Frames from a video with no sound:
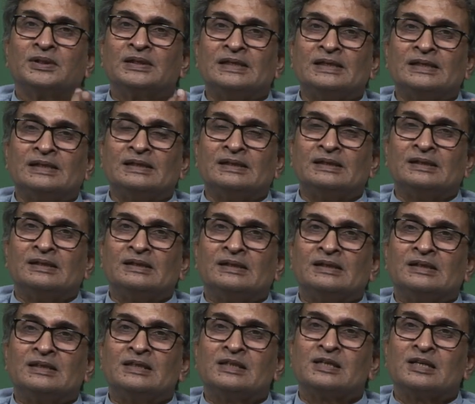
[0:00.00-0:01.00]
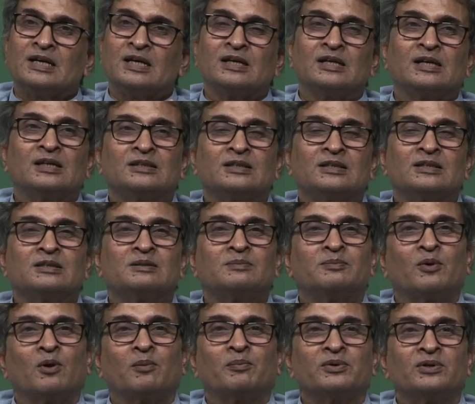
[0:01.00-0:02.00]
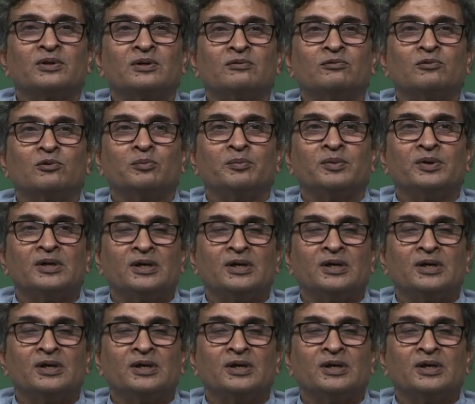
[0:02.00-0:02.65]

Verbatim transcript: the shrink resist property would be